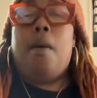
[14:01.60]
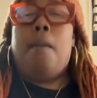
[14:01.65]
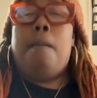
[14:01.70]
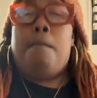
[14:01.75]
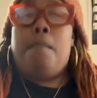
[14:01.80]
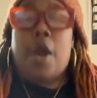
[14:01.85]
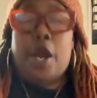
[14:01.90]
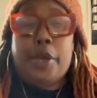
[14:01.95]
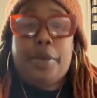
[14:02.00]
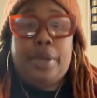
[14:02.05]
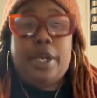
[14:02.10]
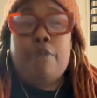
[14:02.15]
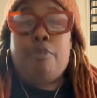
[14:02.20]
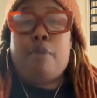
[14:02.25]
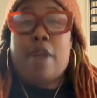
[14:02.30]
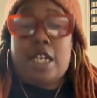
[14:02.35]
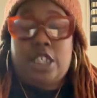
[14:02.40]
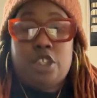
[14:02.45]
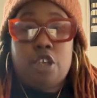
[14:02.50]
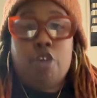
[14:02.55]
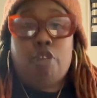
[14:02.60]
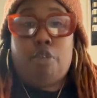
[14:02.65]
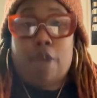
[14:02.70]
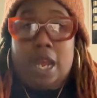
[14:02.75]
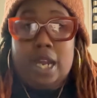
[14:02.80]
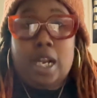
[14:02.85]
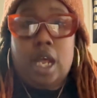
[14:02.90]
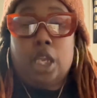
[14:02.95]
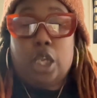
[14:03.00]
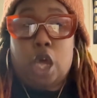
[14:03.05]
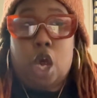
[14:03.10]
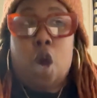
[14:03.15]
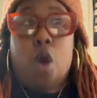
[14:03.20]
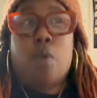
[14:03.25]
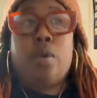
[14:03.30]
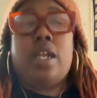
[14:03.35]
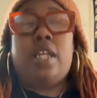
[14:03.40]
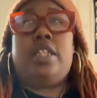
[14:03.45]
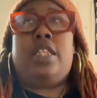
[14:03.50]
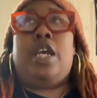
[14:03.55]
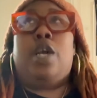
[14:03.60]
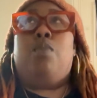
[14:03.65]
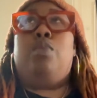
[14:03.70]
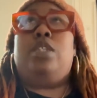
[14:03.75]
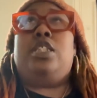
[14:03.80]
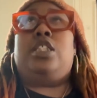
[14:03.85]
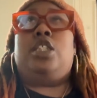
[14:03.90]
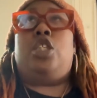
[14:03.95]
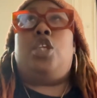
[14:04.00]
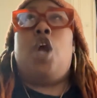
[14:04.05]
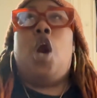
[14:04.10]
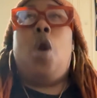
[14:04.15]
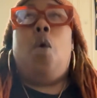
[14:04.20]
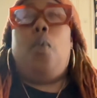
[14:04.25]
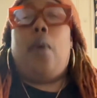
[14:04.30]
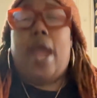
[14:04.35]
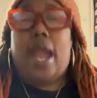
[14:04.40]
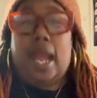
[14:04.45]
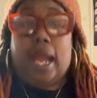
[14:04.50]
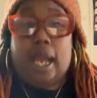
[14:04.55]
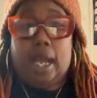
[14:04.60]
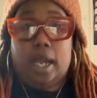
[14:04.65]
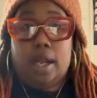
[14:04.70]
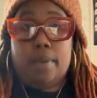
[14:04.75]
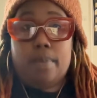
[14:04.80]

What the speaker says: Mercury retrograde alone, there was no way